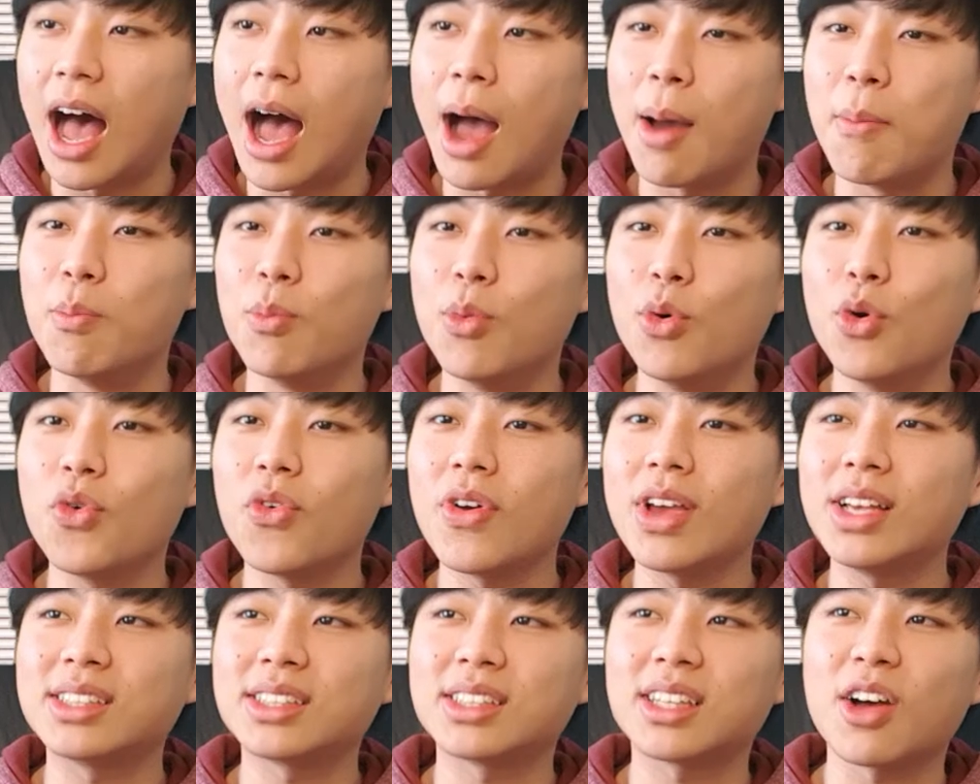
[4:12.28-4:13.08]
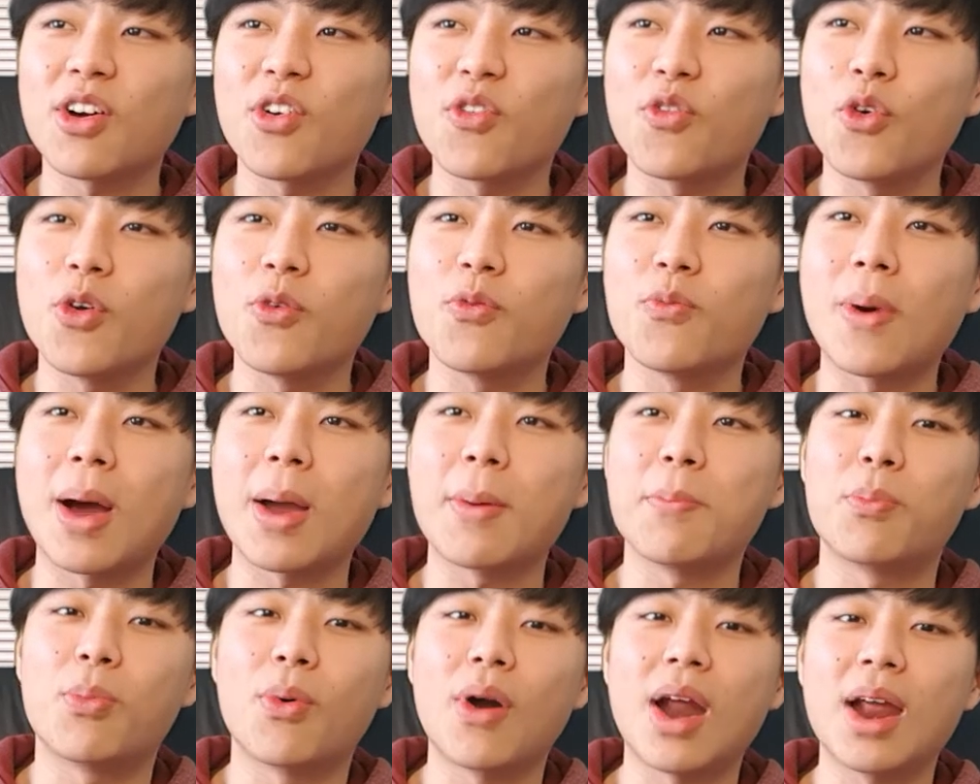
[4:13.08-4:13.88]
I'm moving stuff with
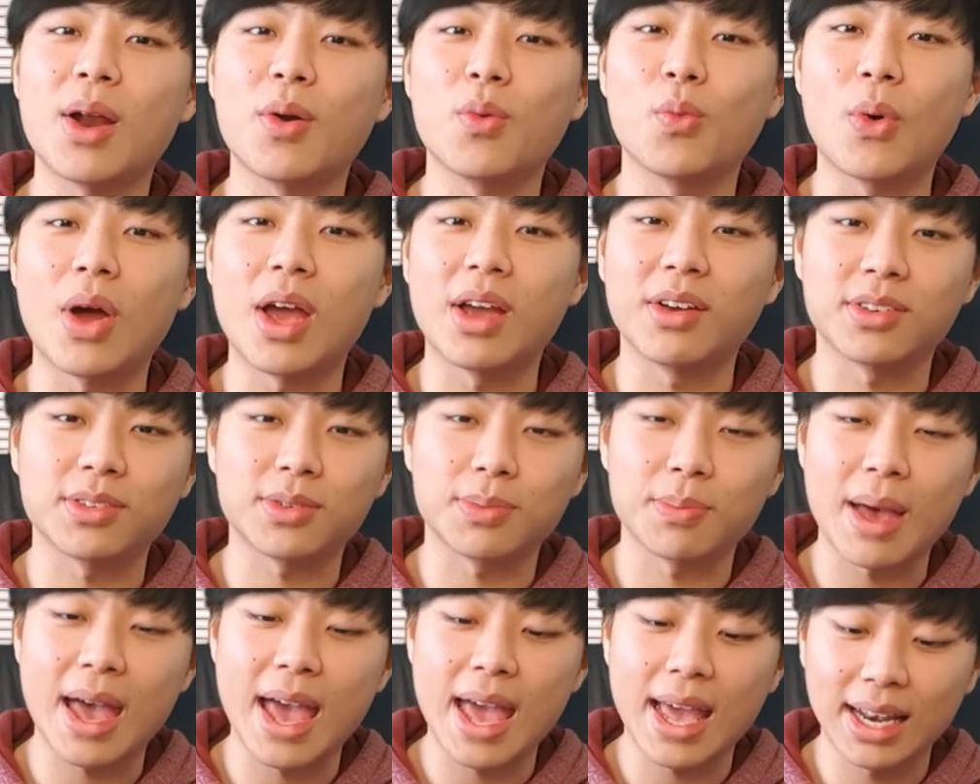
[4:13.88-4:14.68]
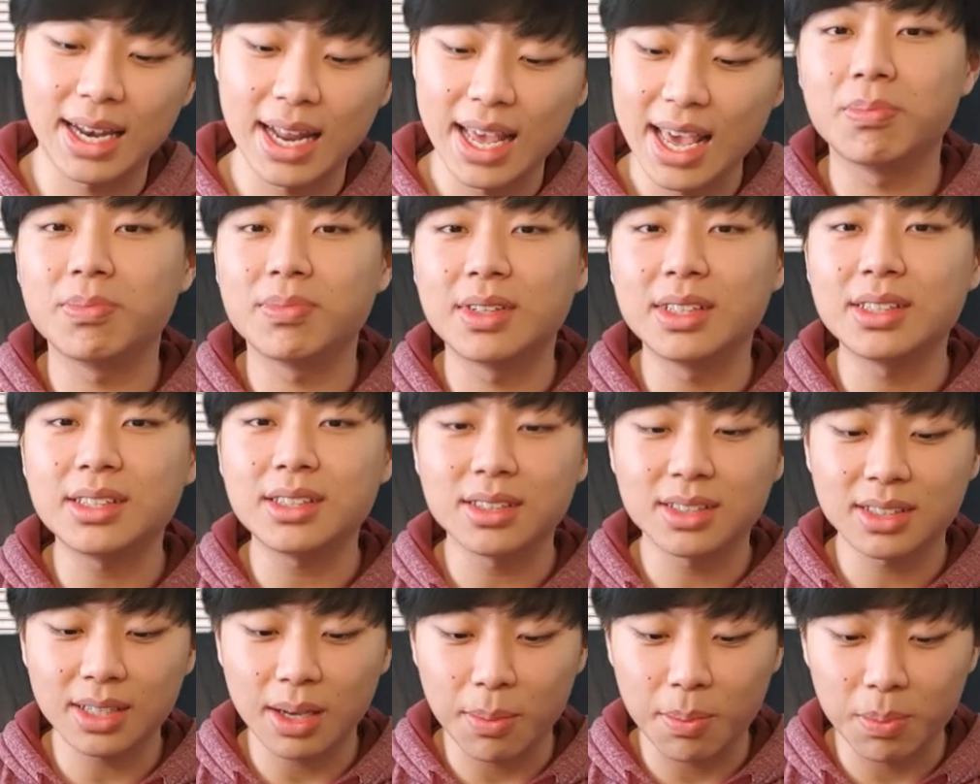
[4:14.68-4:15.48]
my brainwaves, man. This
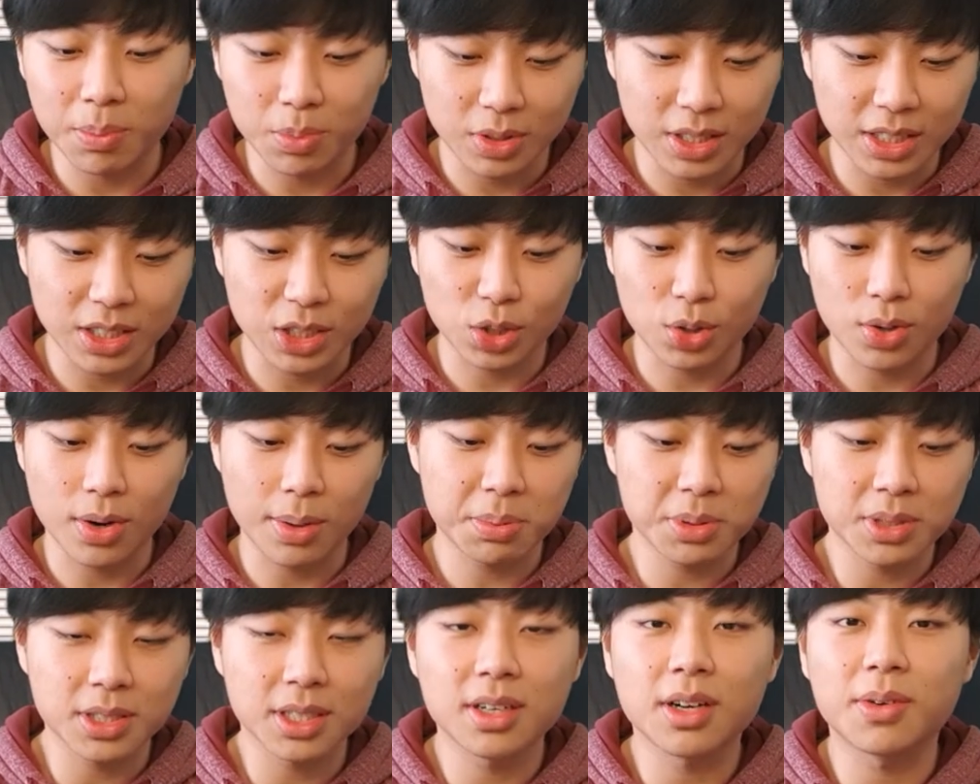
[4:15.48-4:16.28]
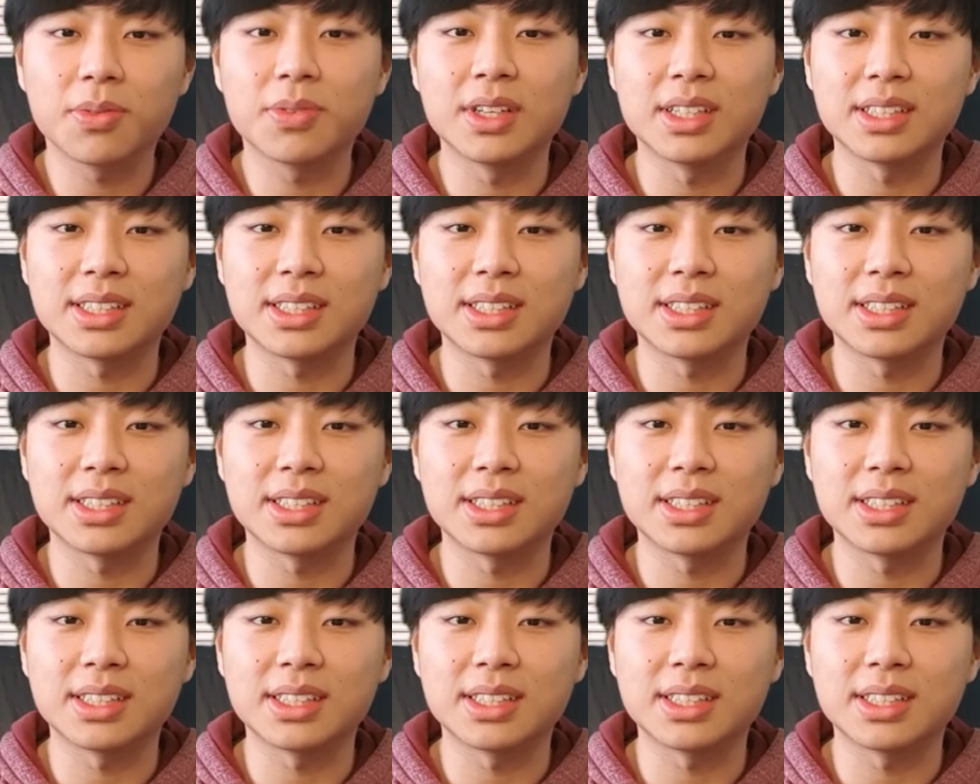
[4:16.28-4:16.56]
is some description of the